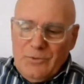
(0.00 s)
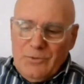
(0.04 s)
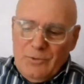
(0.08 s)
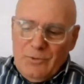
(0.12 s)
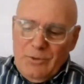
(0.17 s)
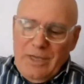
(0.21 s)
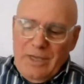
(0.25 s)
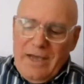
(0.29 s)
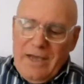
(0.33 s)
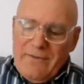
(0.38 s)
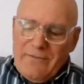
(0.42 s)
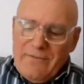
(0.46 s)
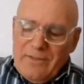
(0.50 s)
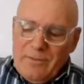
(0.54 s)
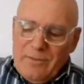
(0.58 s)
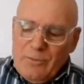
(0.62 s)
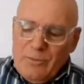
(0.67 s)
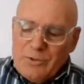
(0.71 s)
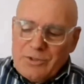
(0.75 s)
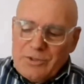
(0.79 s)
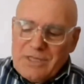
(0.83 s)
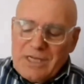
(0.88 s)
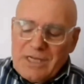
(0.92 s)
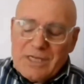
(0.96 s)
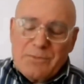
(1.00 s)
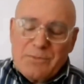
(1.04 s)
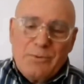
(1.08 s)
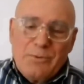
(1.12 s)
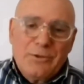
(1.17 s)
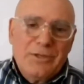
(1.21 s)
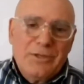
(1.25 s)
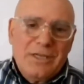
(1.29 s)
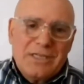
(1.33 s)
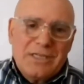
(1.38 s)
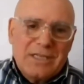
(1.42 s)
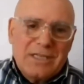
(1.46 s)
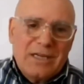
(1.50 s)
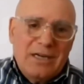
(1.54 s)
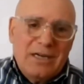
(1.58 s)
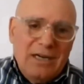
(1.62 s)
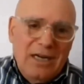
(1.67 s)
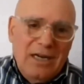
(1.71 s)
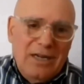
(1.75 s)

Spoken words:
have the most expertise. They're